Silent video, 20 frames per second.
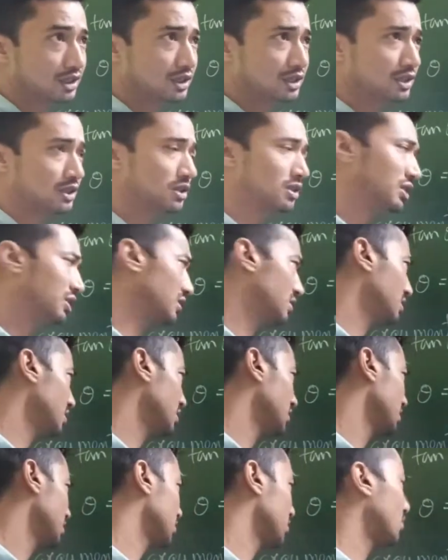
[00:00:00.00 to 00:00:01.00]
it
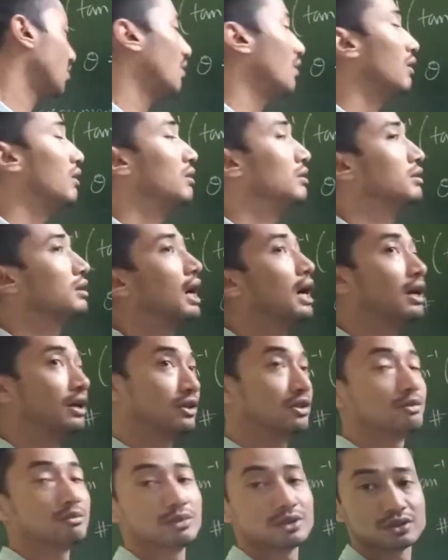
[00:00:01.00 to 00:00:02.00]
is called
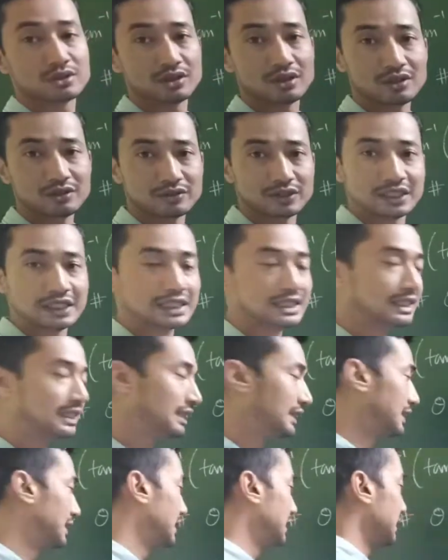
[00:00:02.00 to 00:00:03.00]
argument of
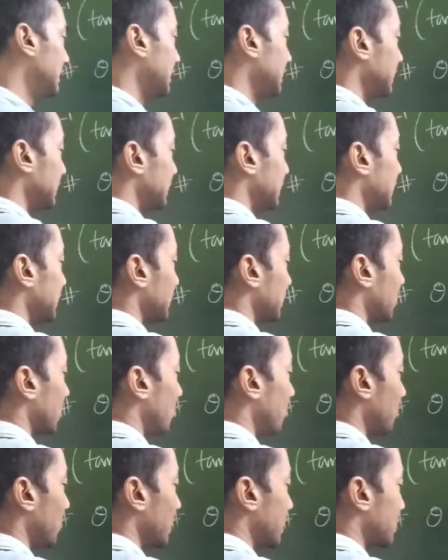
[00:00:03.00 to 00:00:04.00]
the
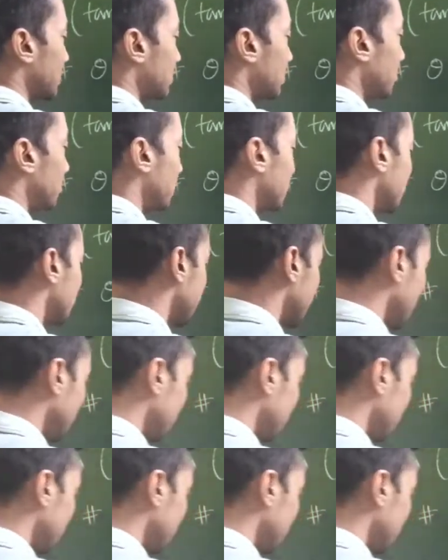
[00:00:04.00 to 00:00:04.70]
complex number z,